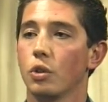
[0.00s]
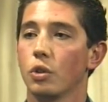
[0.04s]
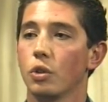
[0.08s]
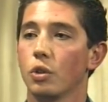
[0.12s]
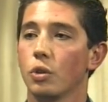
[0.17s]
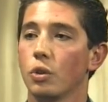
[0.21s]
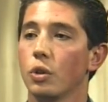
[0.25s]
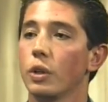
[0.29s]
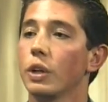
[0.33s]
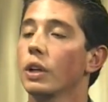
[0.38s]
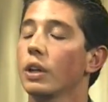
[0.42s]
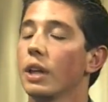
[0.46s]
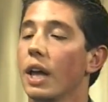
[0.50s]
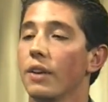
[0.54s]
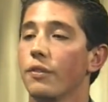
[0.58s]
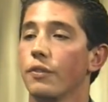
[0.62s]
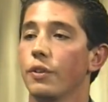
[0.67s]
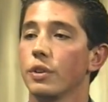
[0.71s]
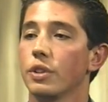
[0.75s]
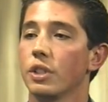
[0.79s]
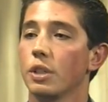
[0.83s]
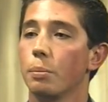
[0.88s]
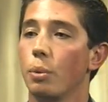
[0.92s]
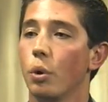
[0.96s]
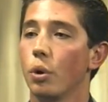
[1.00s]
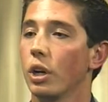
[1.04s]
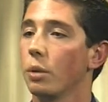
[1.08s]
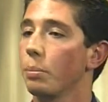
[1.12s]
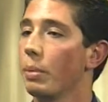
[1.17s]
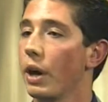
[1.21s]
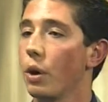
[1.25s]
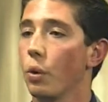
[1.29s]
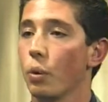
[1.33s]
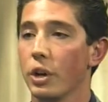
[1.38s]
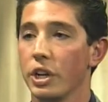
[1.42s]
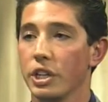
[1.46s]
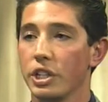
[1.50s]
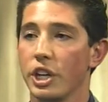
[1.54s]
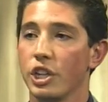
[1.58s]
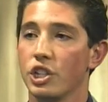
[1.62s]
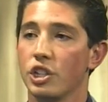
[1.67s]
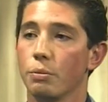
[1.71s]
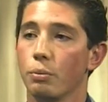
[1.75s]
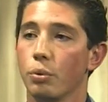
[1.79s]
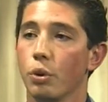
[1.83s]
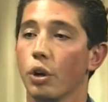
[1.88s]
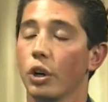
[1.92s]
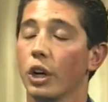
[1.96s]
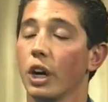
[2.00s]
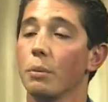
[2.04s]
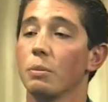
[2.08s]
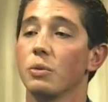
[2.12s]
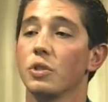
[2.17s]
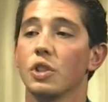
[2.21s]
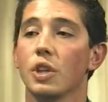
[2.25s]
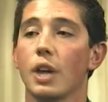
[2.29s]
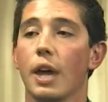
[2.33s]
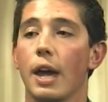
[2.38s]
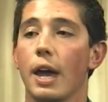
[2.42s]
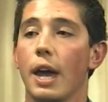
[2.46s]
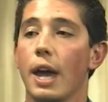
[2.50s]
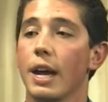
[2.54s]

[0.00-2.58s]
Greek Life feels supported by orientation programs.